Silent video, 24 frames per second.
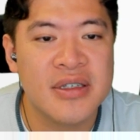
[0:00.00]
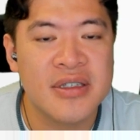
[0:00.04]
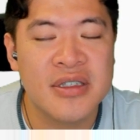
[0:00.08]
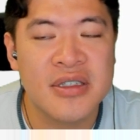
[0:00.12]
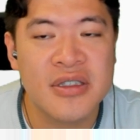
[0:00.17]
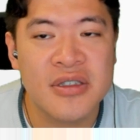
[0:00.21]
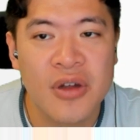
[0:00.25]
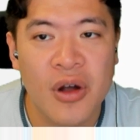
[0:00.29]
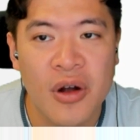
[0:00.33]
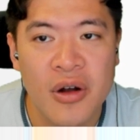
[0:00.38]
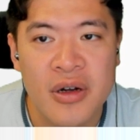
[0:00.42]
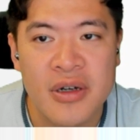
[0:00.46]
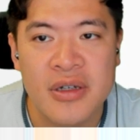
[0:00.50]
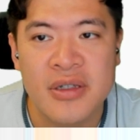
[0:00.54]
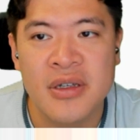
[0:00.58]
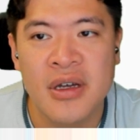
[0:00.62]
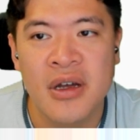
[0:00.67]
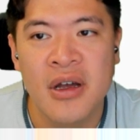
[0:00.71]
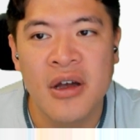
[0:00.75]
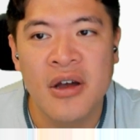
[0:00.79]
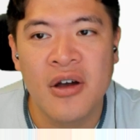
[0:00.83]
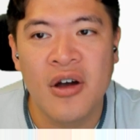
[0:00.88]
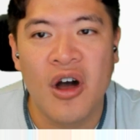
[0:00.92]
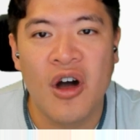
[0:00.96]
the start
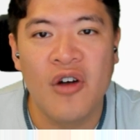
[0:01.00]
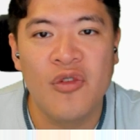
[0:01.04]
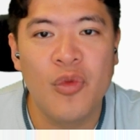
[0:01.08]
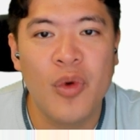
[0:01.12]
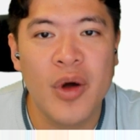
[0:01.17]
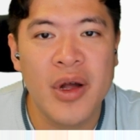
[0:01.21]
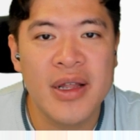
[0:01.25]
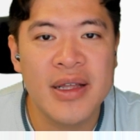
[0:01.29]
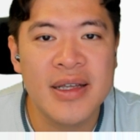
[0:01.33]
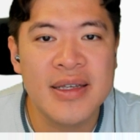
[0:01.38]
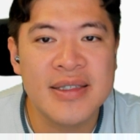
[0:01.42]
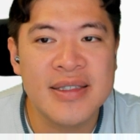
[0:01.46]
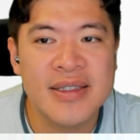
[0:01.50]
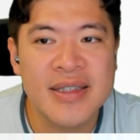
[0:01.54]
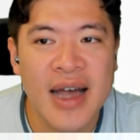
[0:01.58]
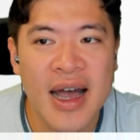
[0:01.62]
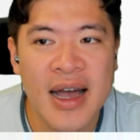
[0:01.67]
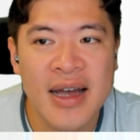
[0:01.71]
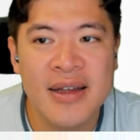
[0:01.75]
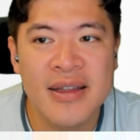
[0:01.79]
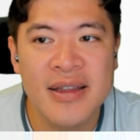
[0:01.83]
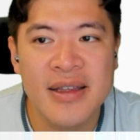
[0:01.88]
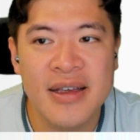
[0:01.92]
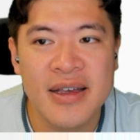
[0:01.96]
of what
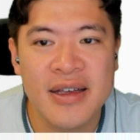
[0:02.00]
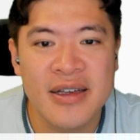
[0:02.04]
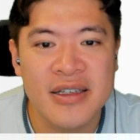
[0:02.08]
exactly